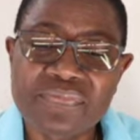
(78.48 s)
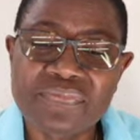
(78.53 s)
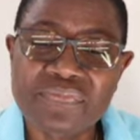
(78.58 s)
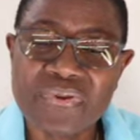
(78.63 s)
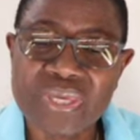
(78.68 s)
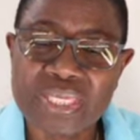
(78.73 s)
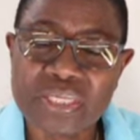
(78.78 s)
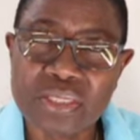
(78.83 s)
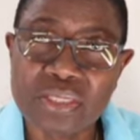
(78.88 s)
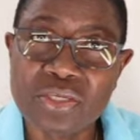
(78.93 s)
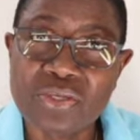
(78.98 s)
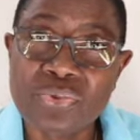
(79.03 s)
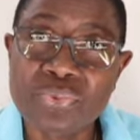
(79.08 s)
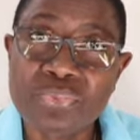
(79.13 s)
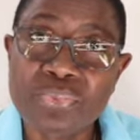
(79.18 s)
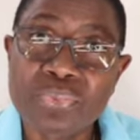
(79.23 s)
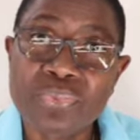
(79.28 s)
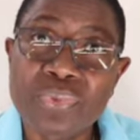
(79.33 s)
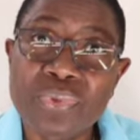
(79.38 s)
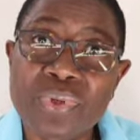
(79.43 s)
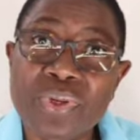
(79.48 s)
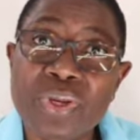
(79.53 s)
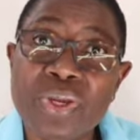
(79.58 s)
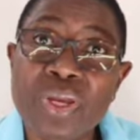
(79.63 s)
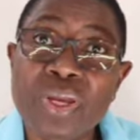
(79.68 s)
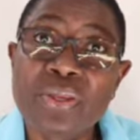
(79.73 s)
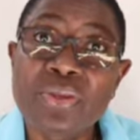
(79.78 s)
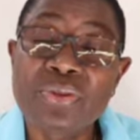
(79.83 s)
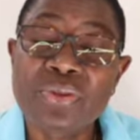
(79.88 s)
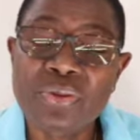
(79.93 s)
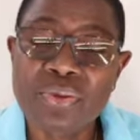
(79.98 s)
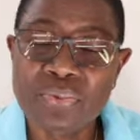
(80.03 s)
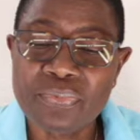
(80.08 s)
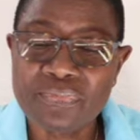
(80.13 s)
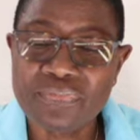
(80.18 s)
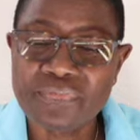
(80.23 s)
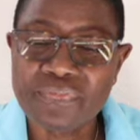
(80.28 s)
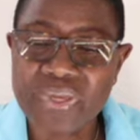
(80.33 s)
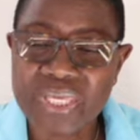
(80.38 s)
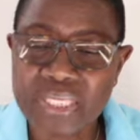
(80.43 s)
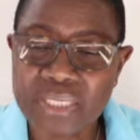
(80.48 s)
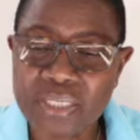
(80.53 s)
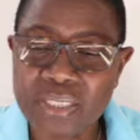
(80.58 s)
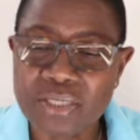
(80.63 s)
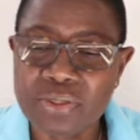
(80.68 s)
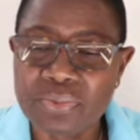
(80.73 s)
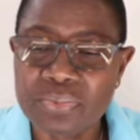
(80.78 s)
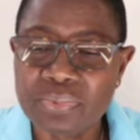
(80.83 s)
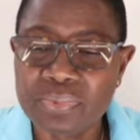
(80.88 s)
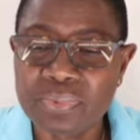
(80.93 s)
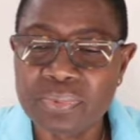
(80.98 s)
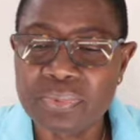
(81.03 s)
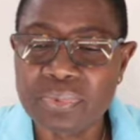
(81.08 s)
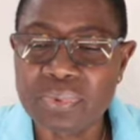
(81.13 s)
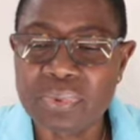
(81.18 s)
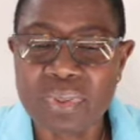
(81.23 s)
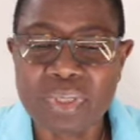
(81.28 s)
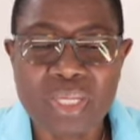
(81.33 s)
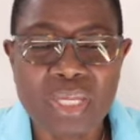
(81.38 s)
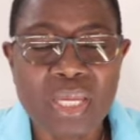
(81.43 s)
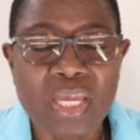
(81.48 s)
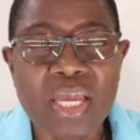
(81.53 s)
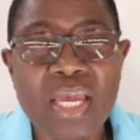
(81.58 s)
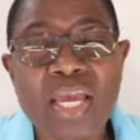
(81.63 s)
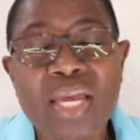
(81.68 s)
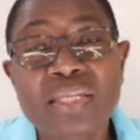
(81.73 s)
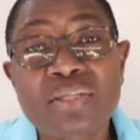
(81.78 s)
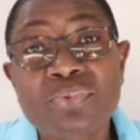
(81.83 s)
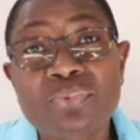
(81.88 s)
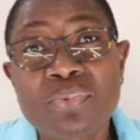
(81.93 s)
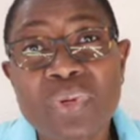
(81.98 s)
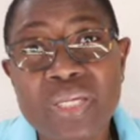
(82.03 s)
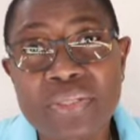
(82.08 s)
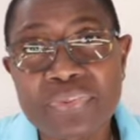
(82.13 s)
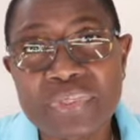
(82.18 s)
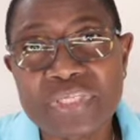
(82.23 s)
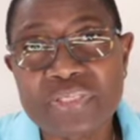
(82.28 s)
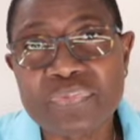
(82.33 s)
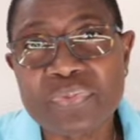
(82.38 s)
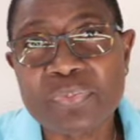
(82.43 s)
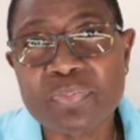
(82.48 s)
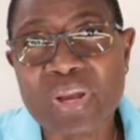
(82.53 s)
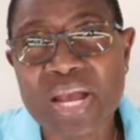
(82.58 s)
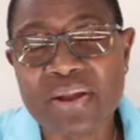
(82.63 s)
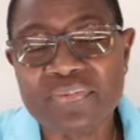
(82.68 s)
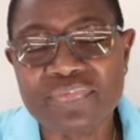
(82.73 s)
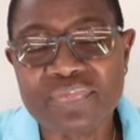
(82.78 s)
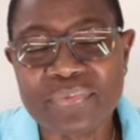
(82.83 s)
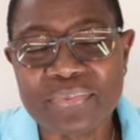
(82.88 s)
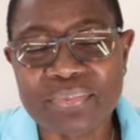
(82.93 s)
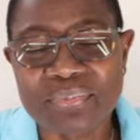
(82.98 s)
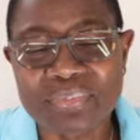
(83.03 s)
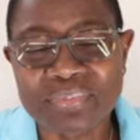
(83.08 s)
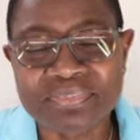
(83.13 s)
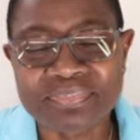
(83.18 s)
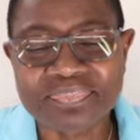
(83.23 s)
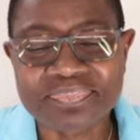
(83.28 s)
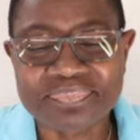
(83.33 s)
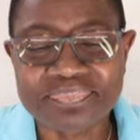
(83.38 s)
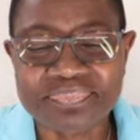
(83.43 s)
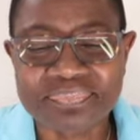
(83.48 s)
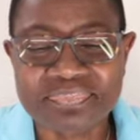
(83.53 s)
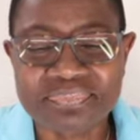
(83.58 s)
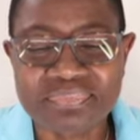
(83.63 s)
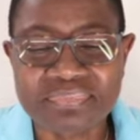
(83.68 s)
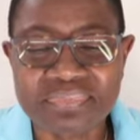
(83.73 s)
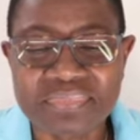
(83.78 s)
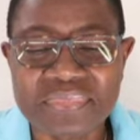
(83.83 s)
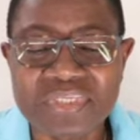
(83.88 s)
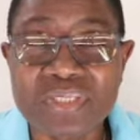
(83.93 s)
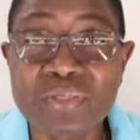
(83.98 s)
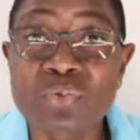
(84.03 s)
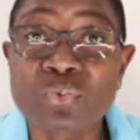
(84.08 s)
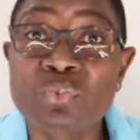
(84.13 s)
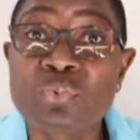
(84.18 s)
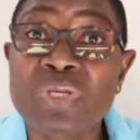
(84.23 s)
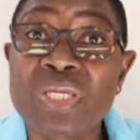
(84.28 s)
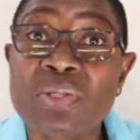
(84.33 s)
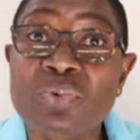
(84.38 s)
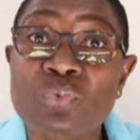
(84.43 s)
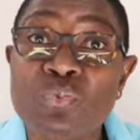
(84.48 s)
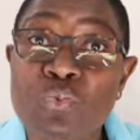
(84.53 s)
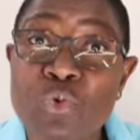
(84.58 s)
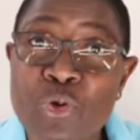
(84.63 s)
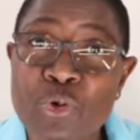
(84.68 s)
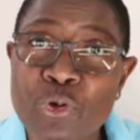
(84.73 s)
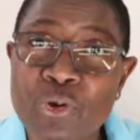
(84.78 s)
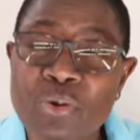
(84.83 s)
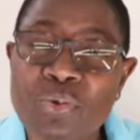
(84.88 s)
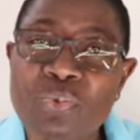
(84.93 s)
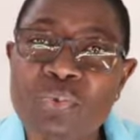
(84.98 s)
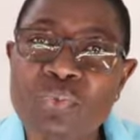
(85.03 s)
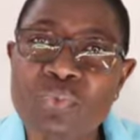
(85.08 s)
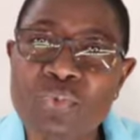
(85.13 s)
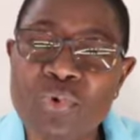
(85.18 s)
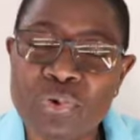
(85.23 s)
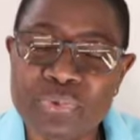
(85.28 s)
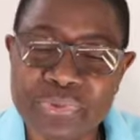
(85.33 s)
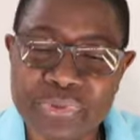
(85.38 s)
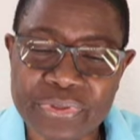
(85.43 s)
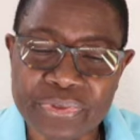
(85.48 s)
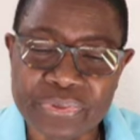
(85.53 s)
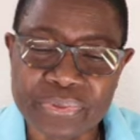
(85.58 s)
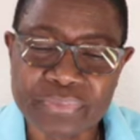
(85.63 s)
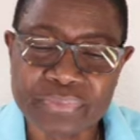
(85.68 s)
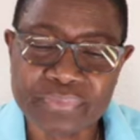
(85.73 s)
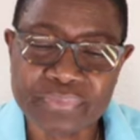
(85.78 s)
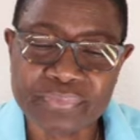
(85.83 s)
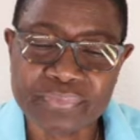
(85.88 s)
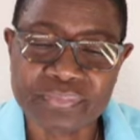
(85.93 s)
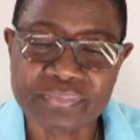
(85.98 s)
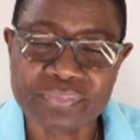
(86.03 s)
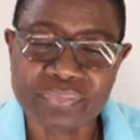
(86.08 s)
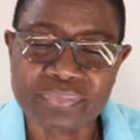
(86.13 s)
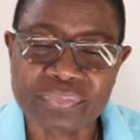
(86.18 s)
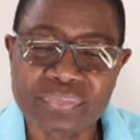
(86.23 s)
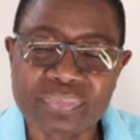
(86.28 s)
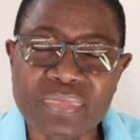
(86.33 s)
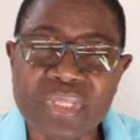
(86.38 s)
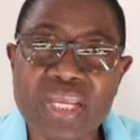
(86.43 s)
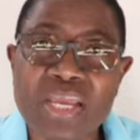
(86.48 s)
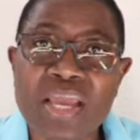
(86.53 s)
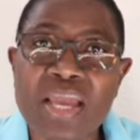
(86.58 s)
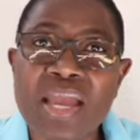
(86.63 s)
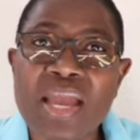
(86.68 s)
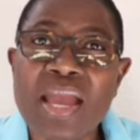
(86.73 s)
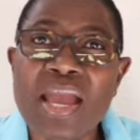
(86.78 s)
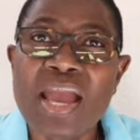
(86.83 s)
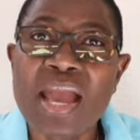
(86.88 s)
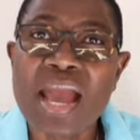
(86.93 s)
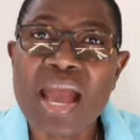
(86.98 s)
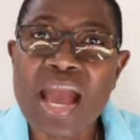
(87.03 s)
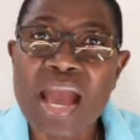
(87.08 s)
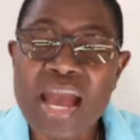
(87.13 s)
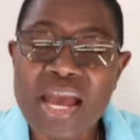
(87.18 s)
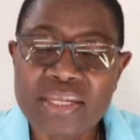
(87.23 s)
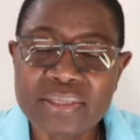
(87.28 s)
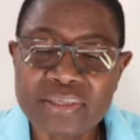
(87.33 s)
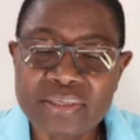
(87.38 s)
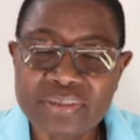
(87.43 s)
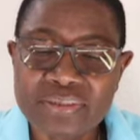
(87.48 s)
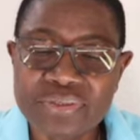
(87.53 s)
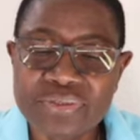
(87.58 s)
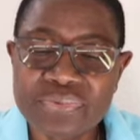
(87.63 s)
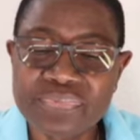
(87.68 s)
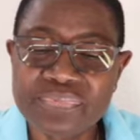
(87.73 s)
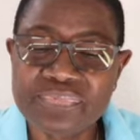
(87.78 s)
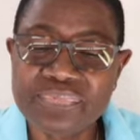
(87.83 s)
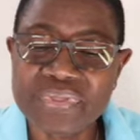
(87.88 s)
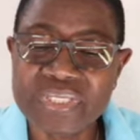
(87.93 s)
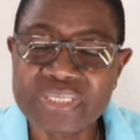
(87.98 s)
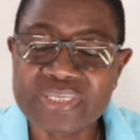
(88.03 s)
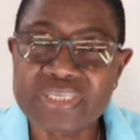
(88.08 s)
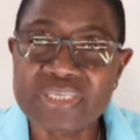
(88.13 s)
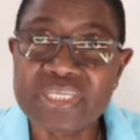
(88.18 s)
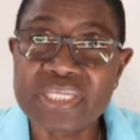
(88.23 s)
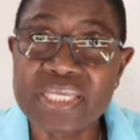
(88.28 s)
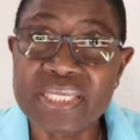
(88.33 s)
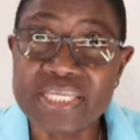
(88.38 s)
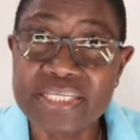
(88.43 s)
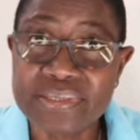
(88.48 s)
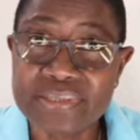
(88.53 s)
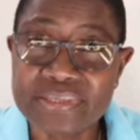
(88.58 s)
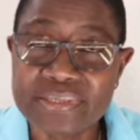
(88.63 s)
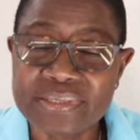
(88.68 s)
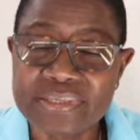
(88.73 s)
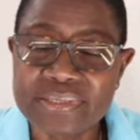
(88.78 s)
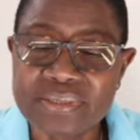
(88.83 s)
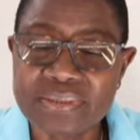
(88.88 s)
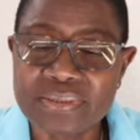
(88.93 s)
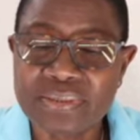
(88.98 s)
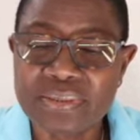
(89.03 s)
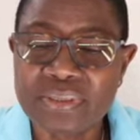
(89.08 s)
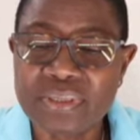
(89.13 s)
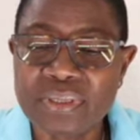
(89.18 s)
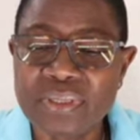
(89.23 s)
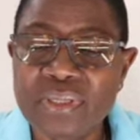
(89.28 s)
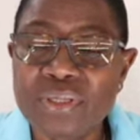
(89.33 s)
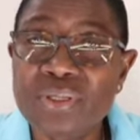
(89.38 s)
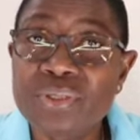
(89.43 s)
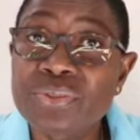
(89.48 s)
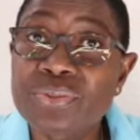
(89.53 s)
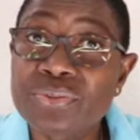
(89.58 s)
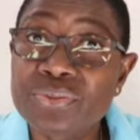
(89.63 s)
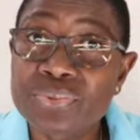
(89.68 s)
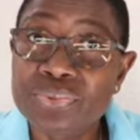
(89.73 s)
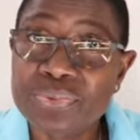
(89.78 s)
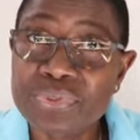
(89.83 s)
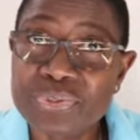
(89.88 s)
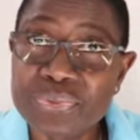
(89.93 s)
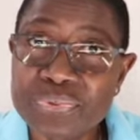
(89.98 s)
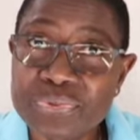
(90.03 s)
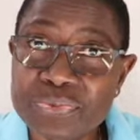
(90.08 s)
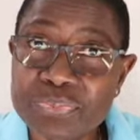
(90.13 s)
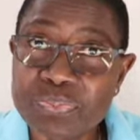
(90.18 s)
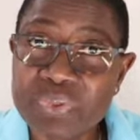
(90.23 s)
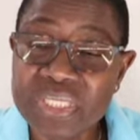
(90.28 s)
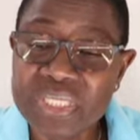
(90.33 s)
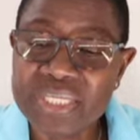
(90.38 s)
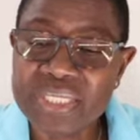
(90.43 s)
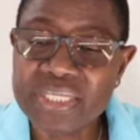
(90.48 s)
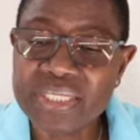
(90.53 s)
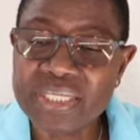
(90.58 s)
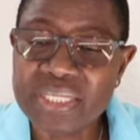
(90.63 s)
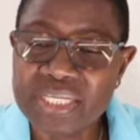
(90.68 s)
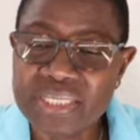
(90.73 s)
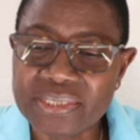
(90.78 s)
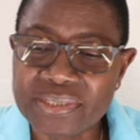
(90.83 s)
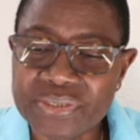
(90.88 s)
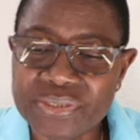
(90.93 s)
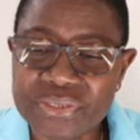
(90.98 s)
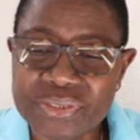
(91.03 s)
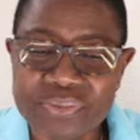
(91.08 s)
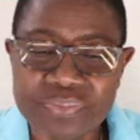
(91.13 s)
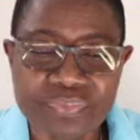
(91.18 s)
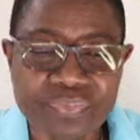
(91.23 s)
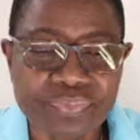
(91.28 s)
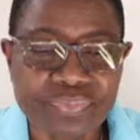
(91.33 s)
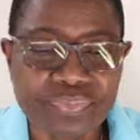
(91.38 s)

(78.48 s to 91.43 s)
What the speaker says: thank you, no thank you, and where is the bathroom, will work wonder. Add to this list, do you speak English?